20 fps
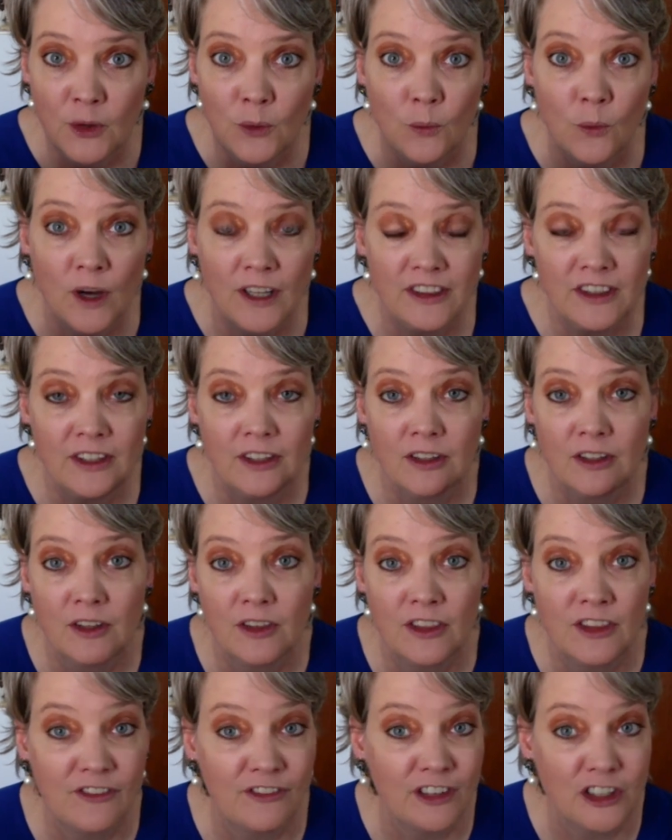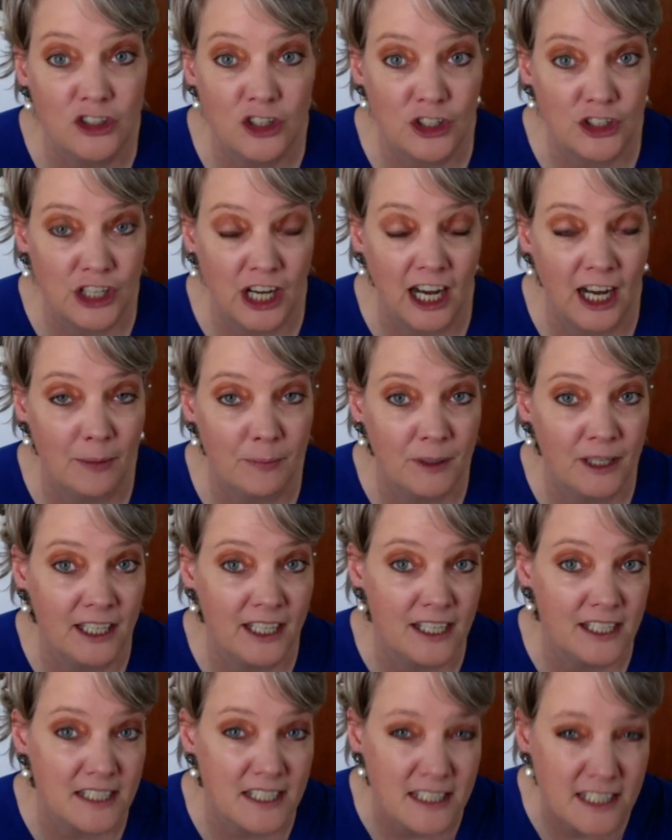what the feature topic
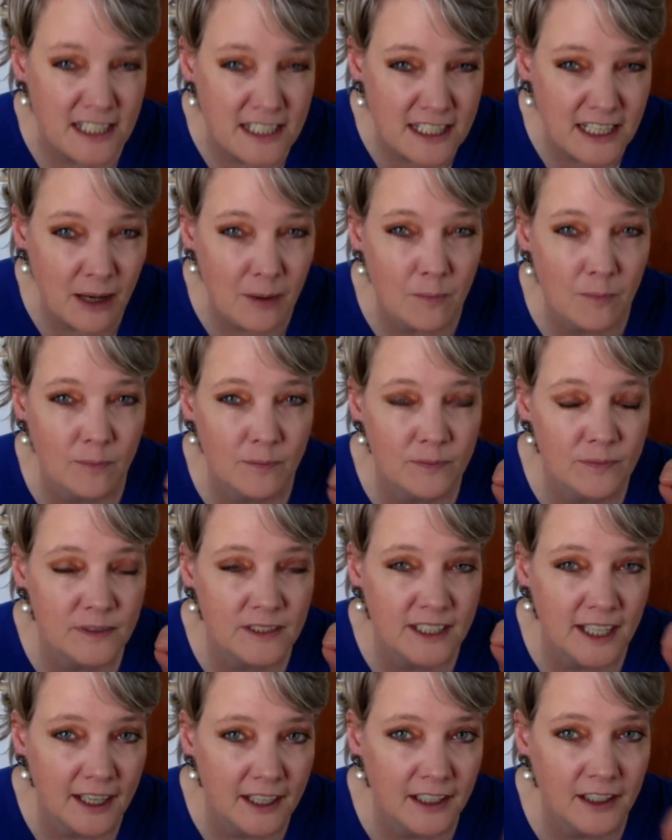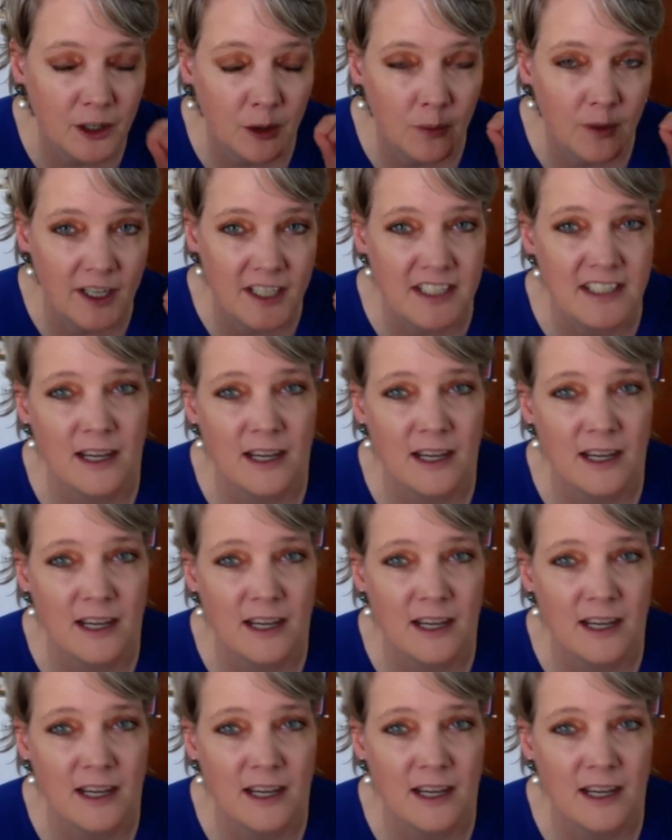is, and some takeaway,